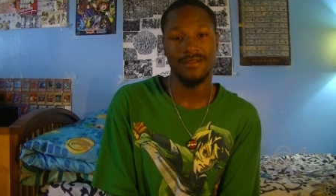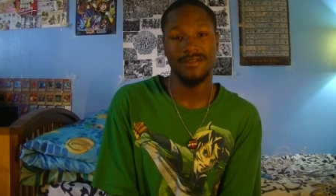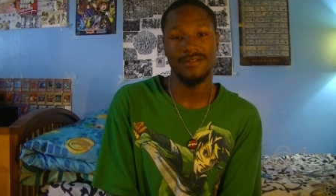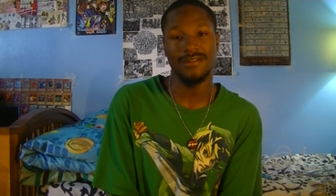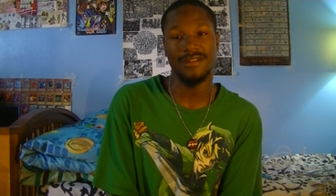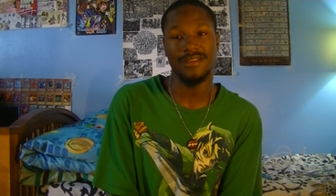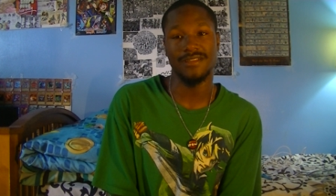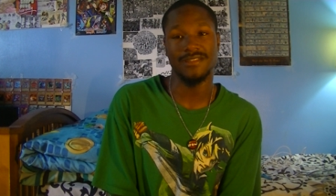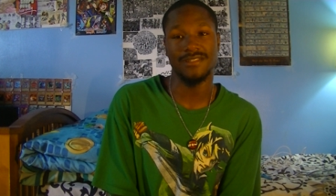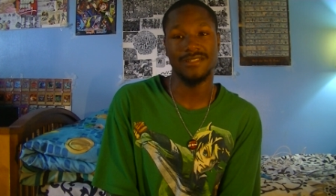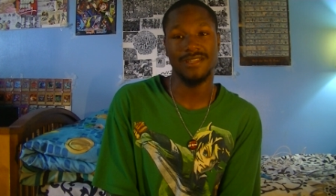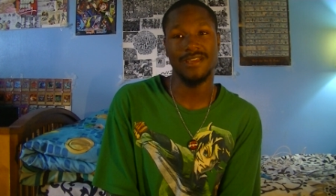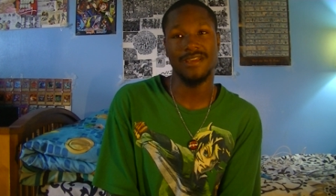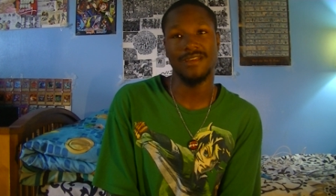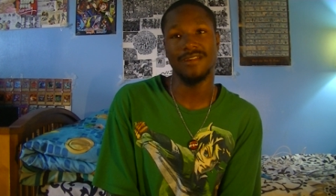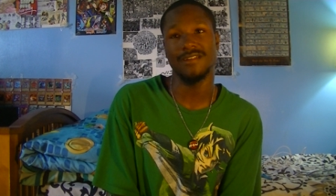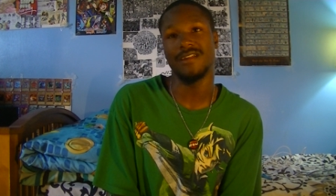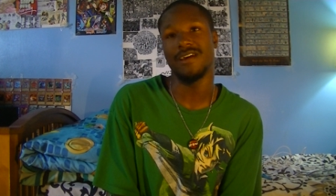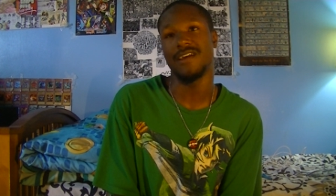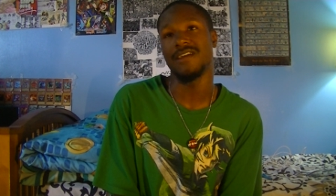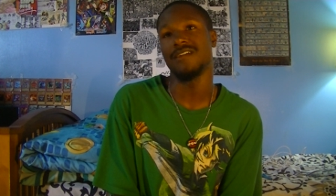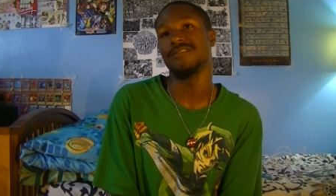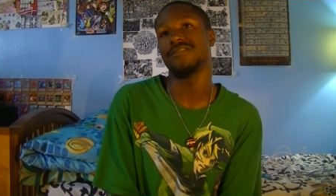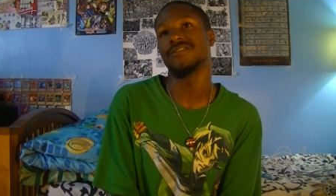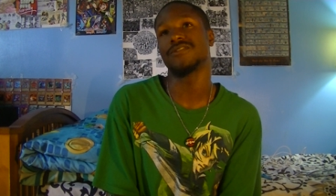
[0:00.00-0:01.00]
they say
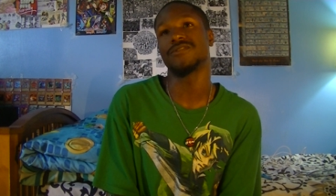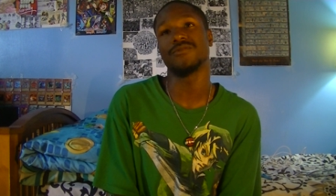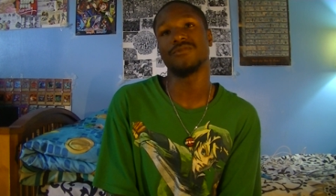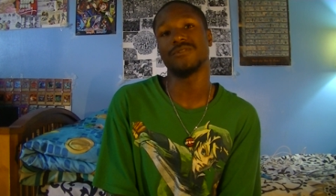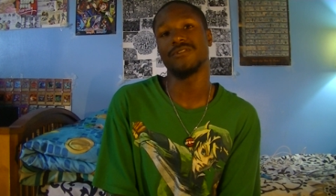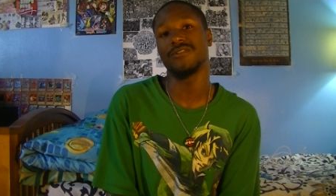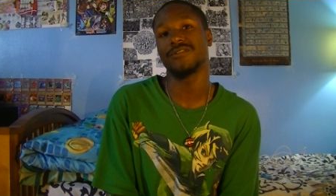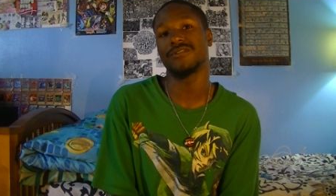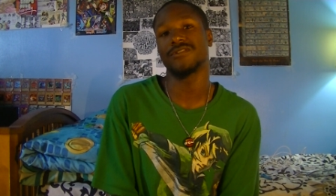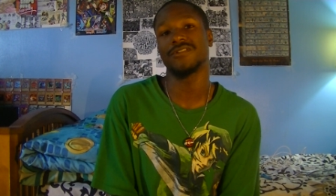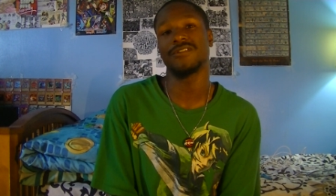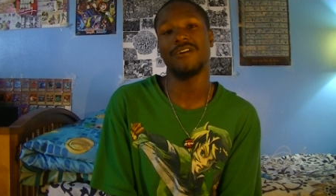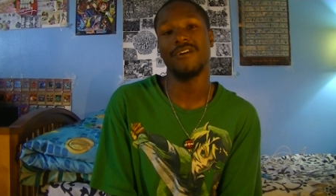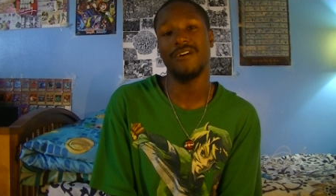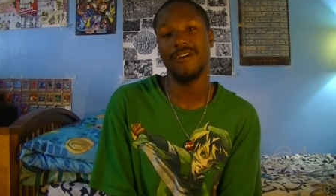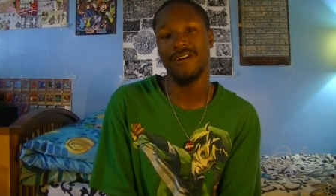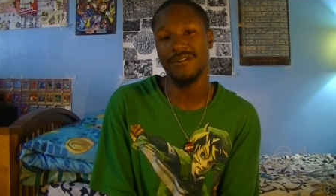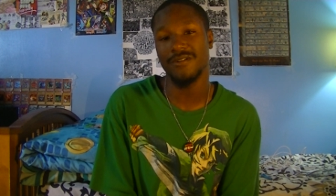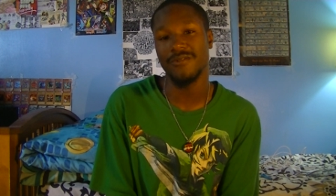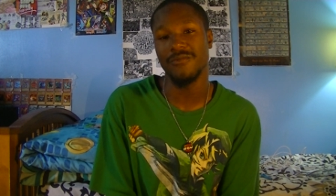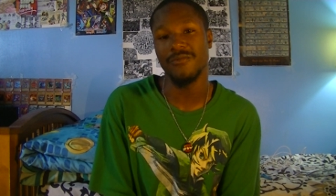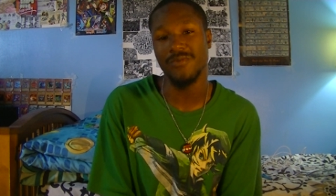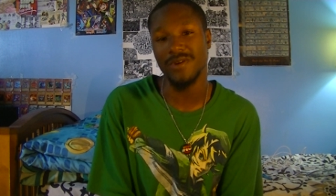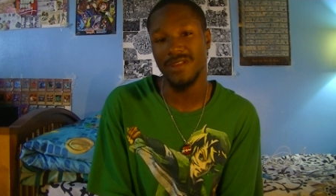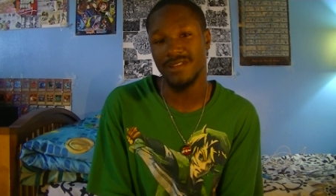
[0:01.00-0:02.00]
like Sora's
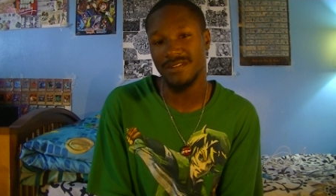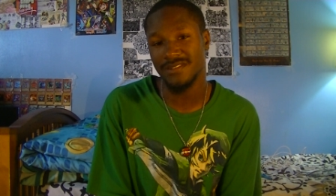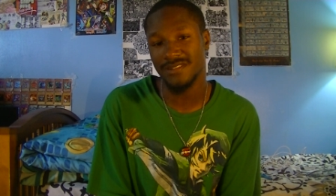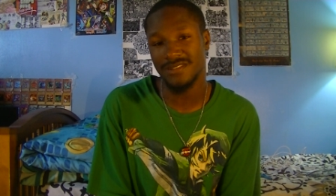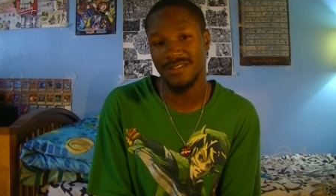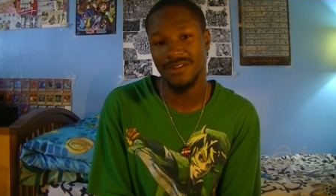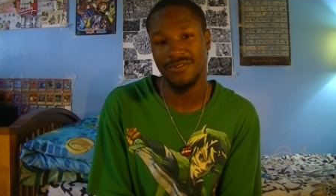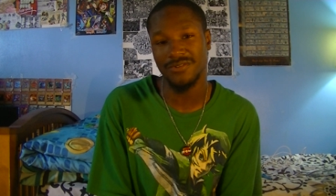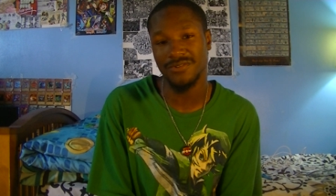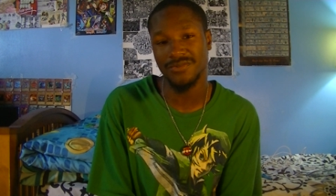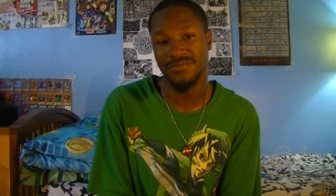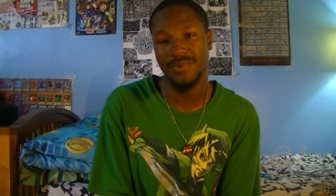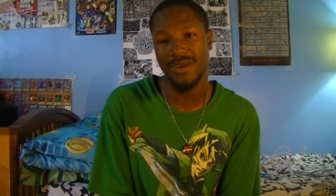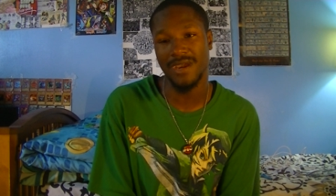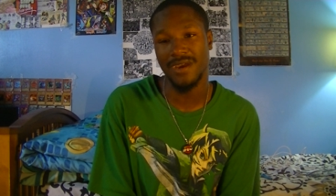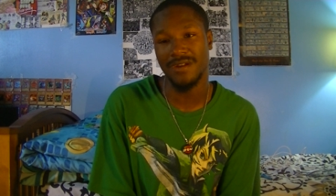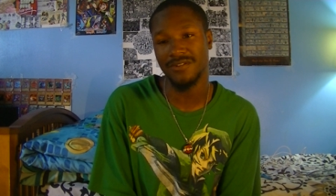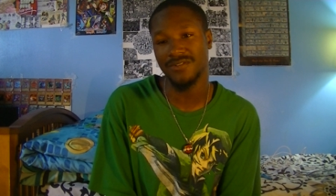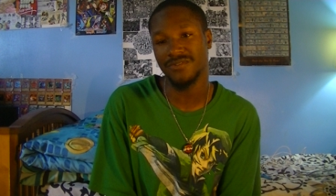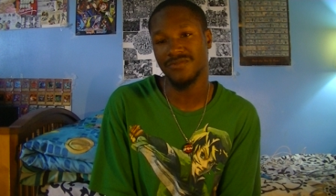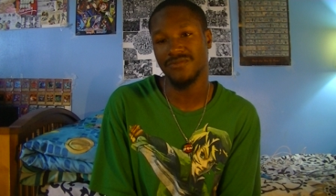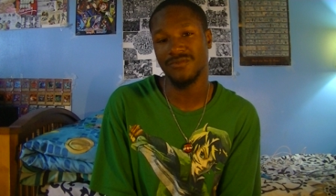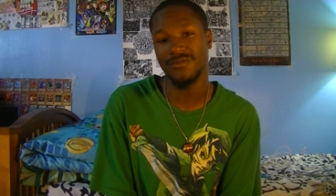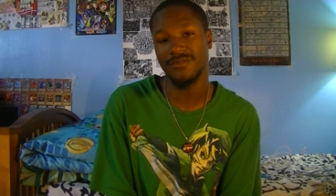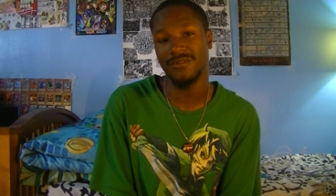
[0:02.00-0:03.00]
heart wins those
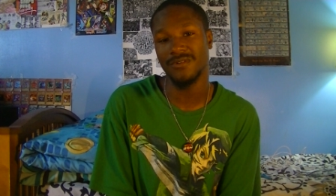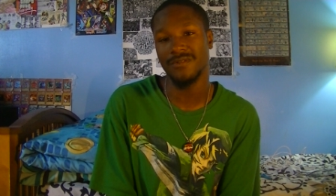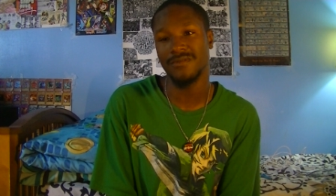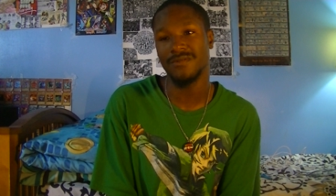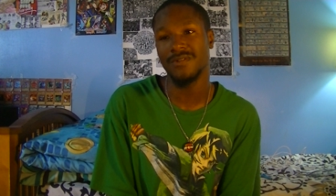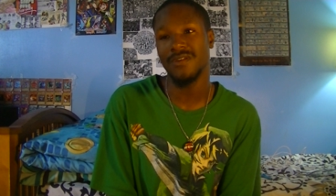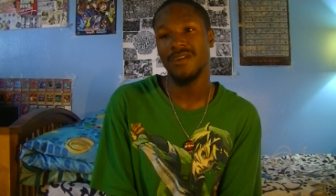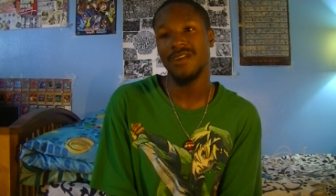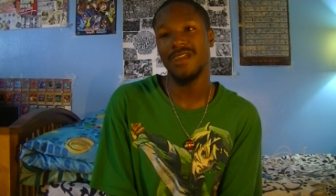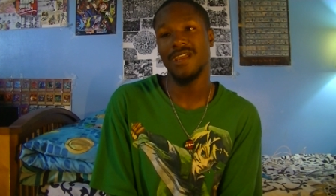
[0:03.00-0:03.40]
battles for him